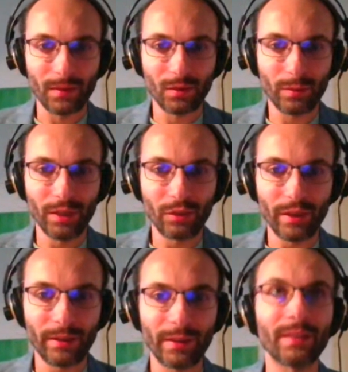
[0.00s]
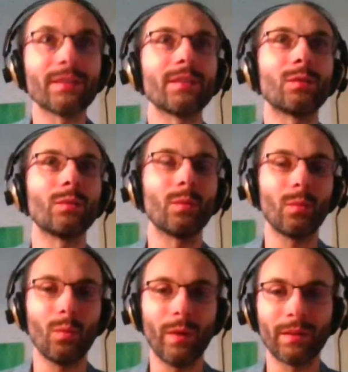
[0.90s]
screen sharing. So
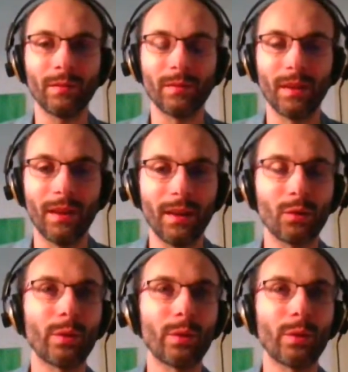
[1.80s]
when